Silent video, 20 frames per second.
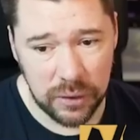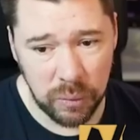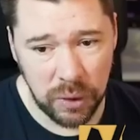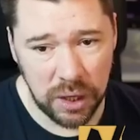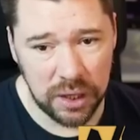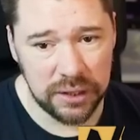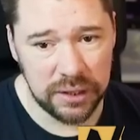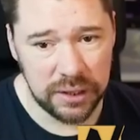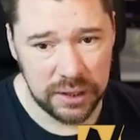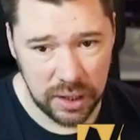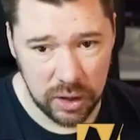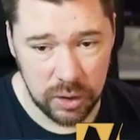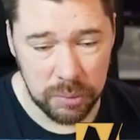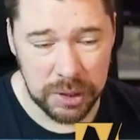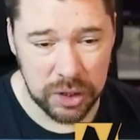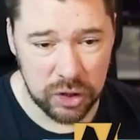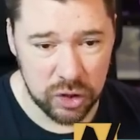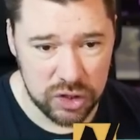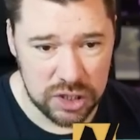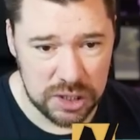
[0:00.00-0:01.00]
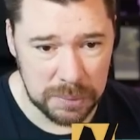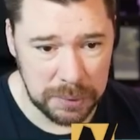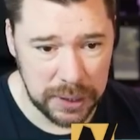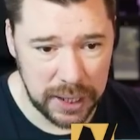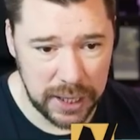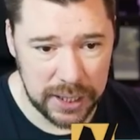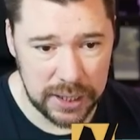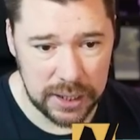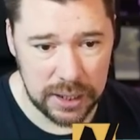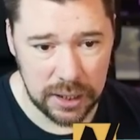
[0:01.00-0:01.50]
one. It would be good to
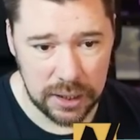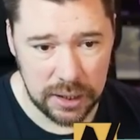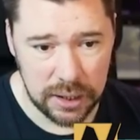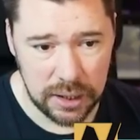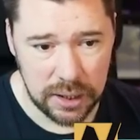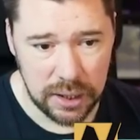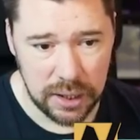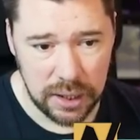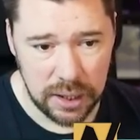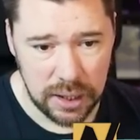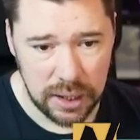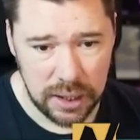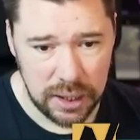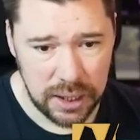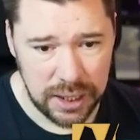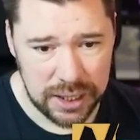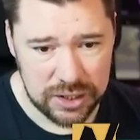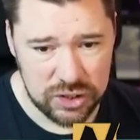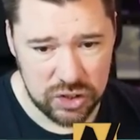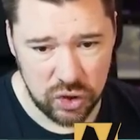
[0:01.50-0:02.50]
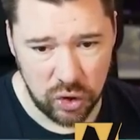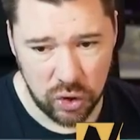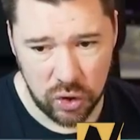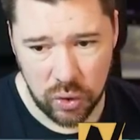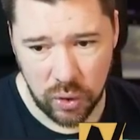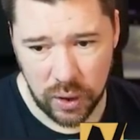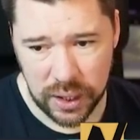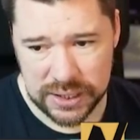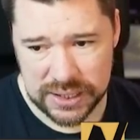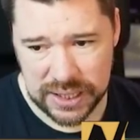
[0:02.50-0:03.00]
play. It's not
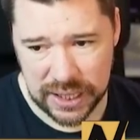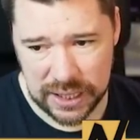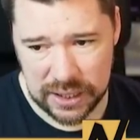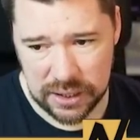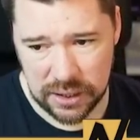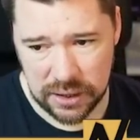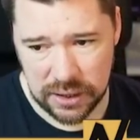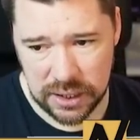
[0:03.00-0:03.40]
quite taken